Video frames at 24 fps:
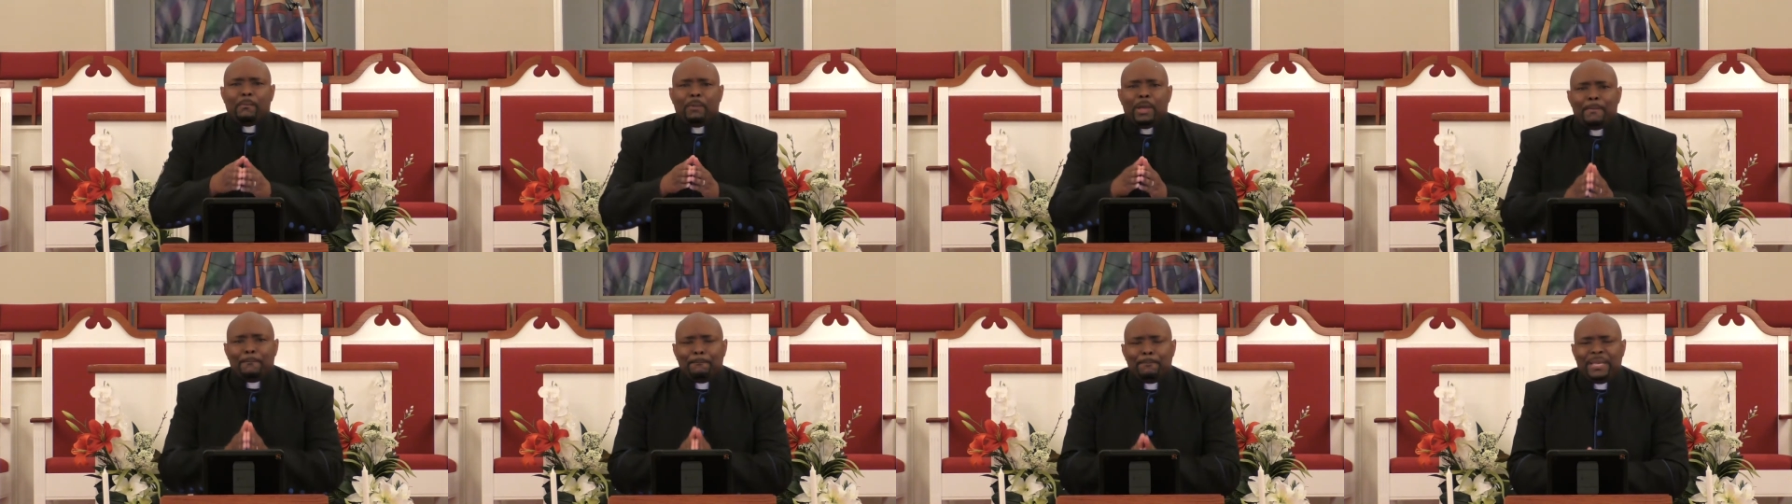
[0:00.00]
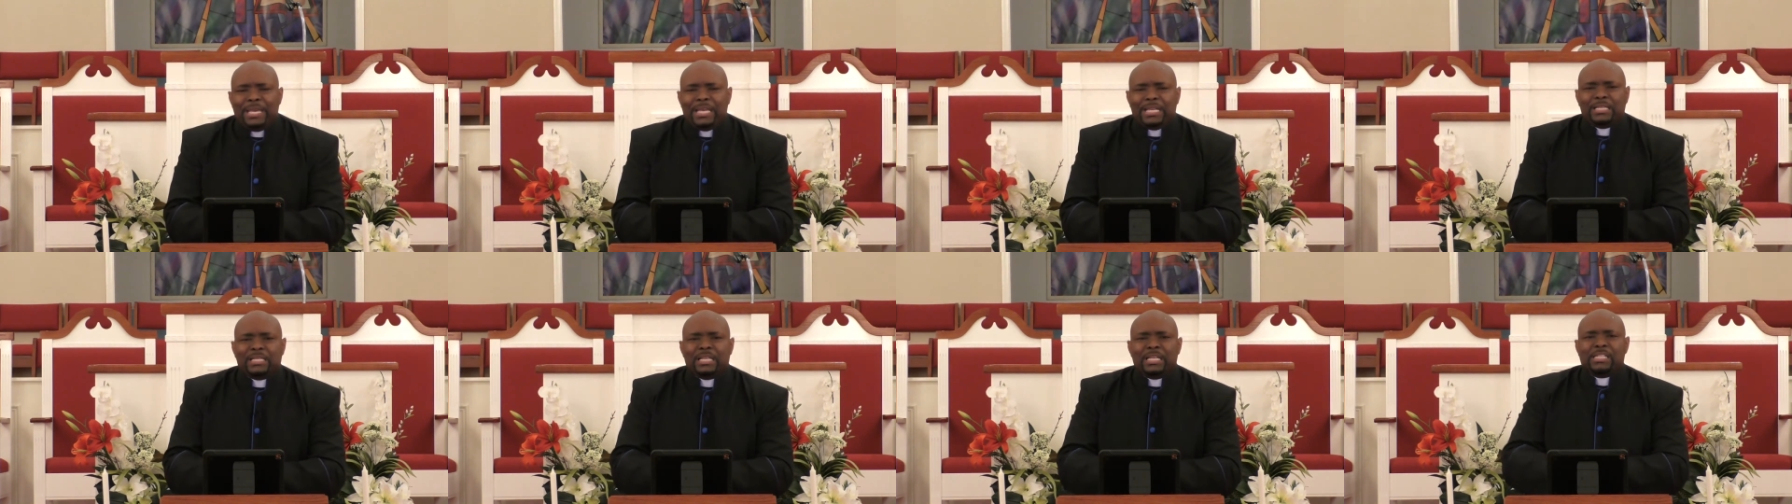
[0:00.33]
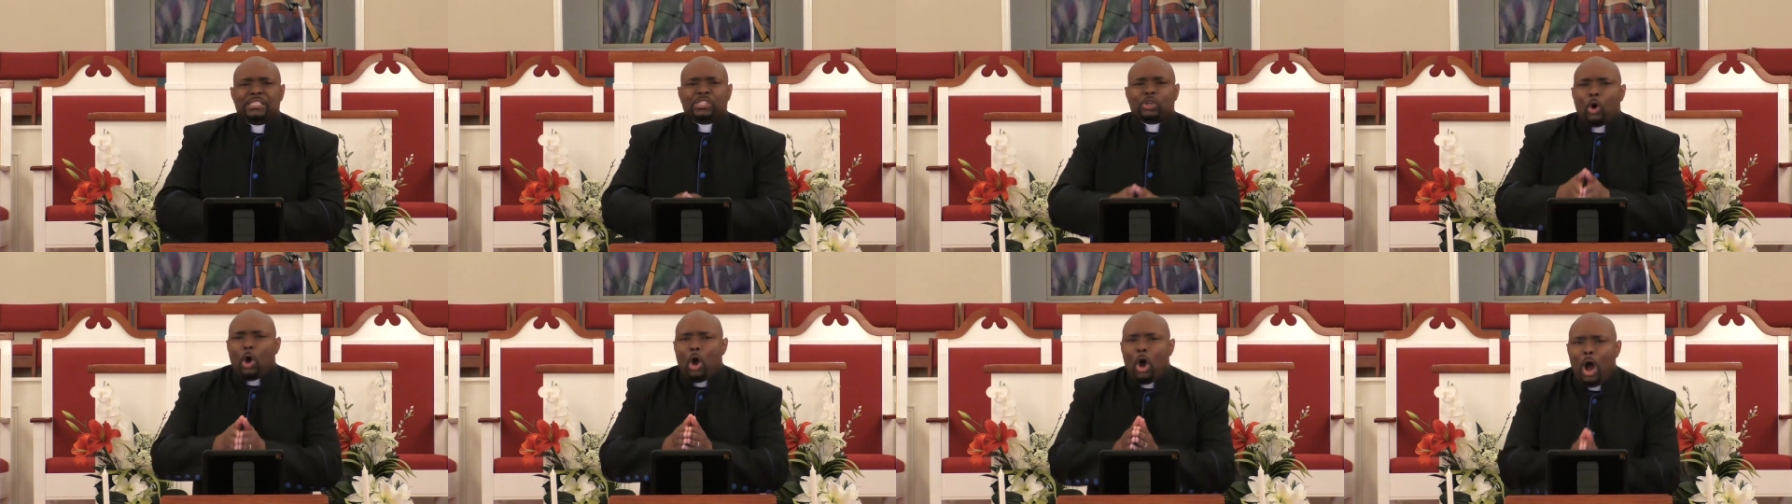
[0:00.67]
with
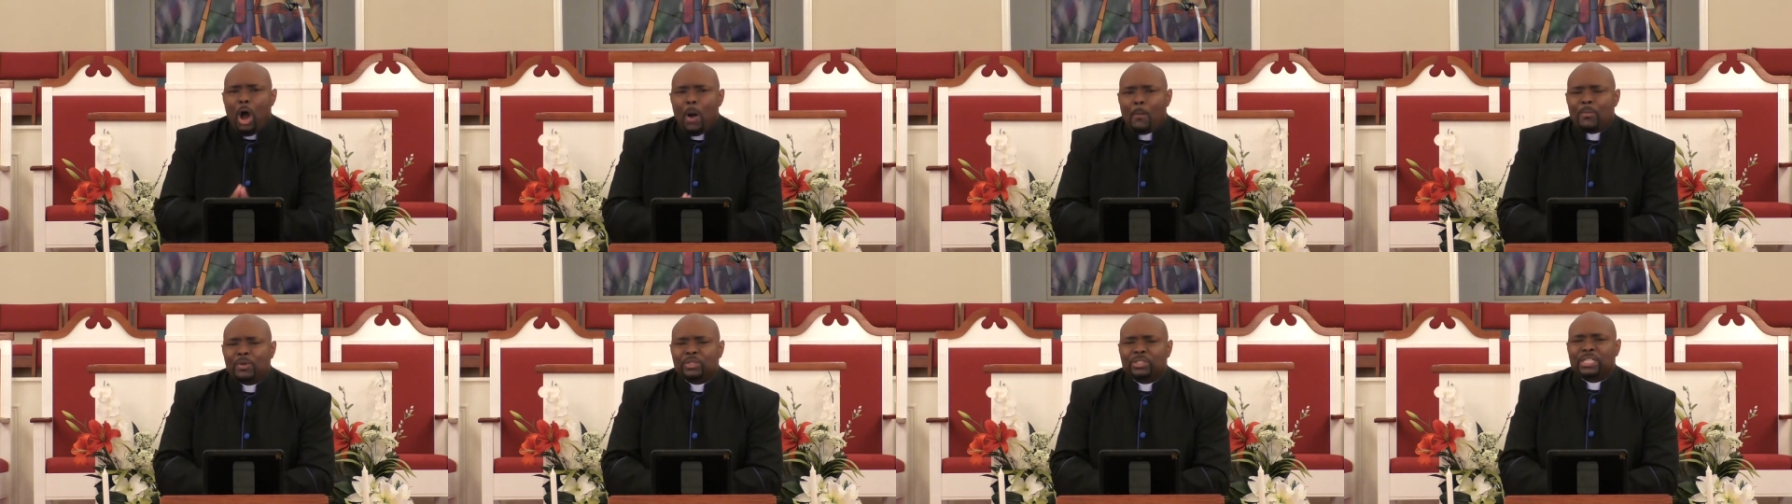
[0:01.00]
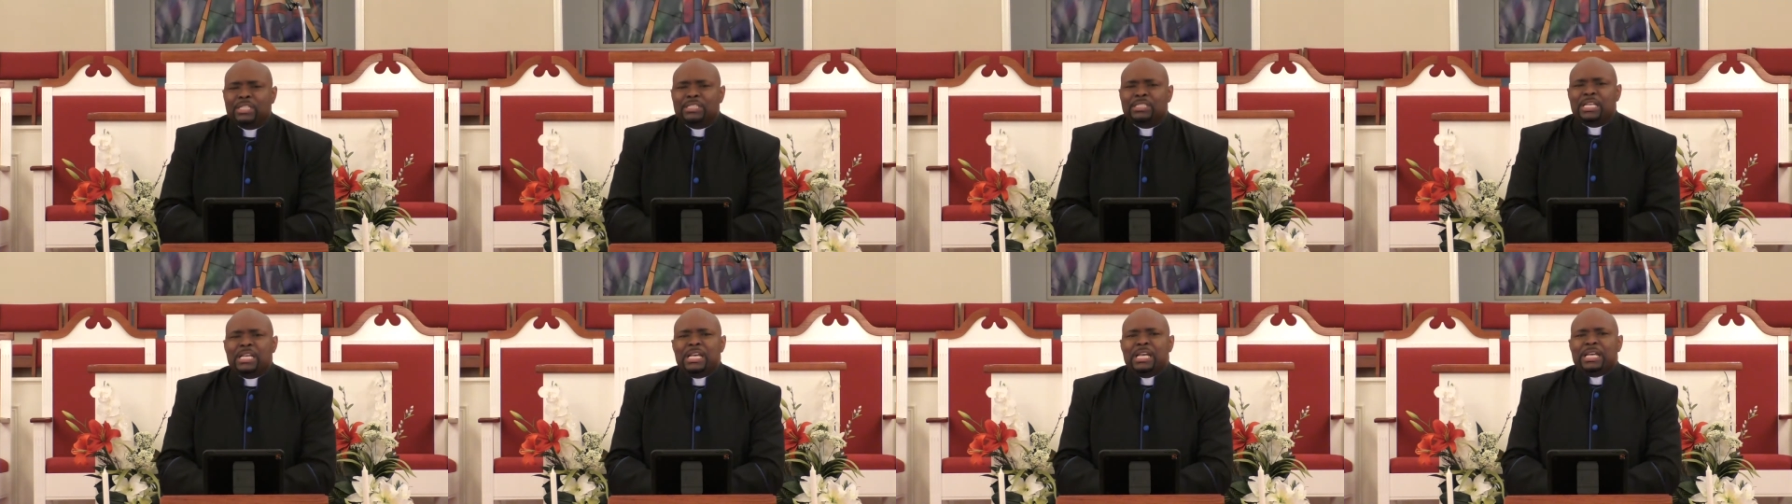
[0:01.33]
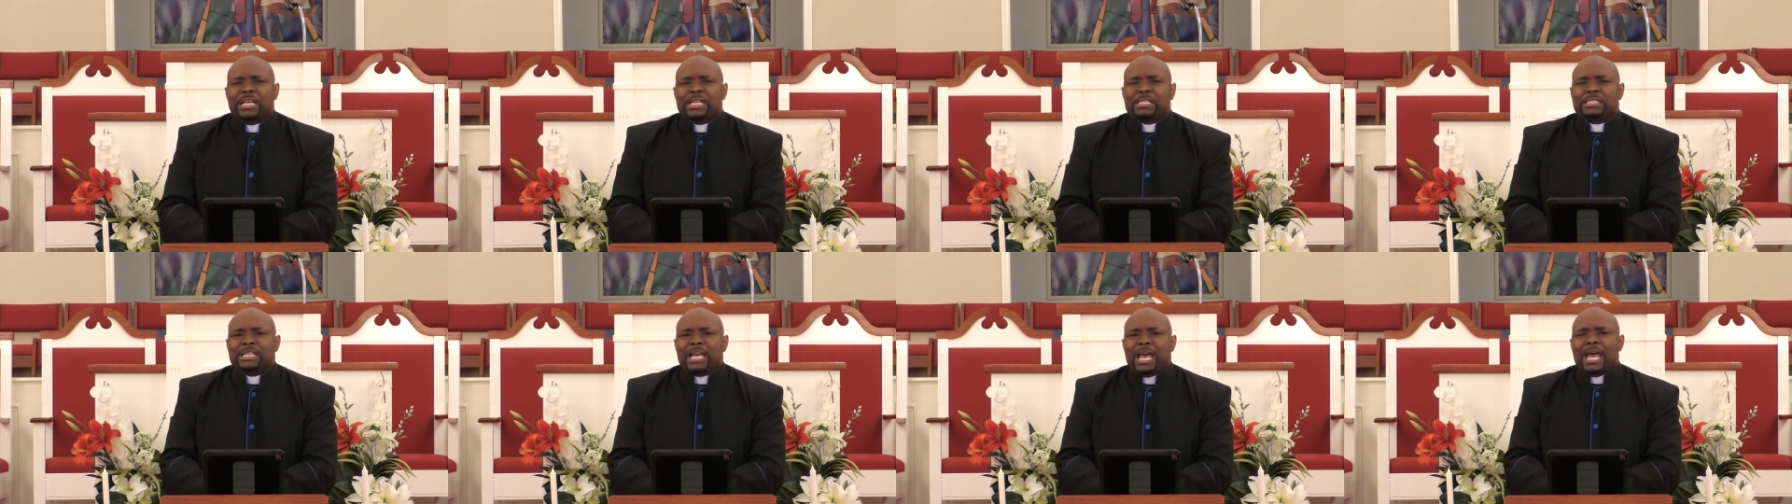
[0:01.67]
meekness or humbleness
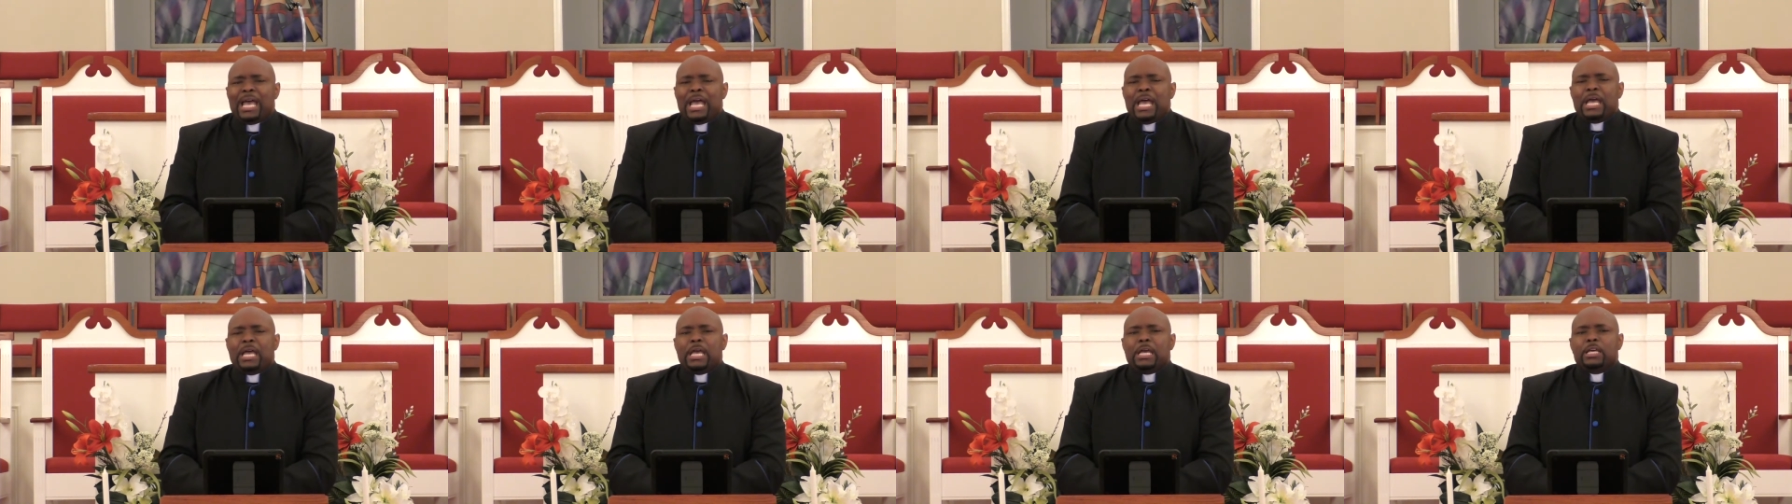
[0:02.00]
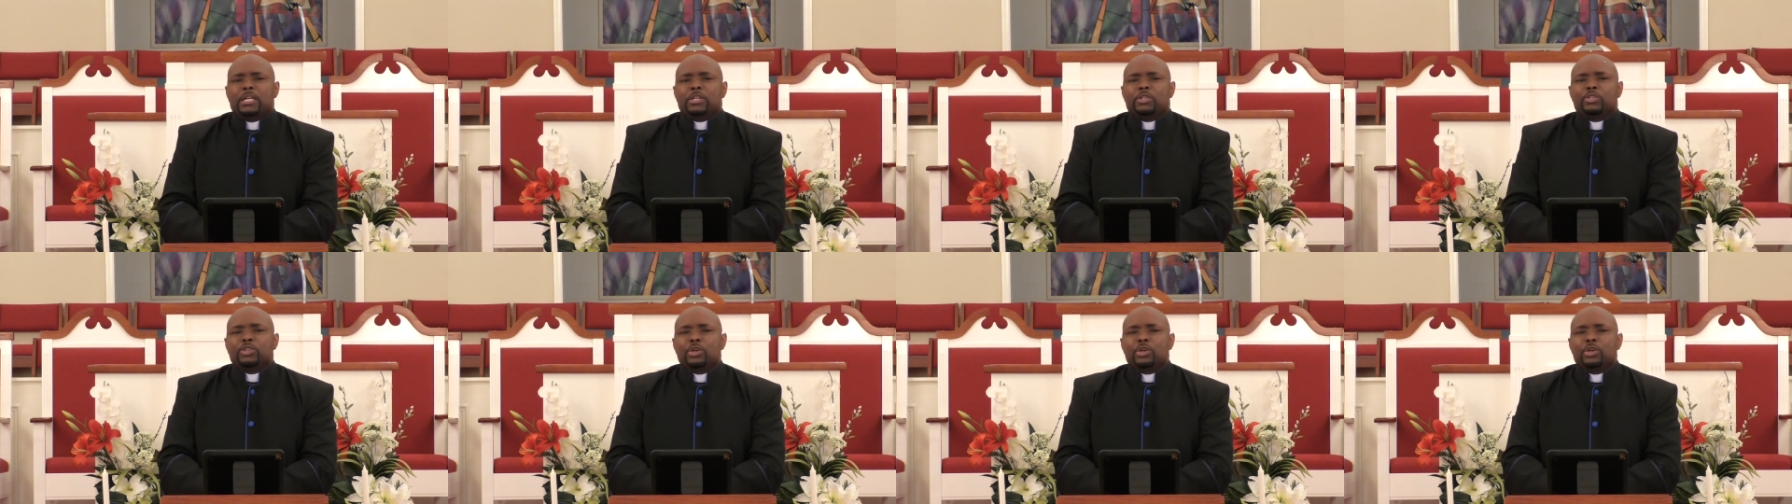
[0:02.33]
is that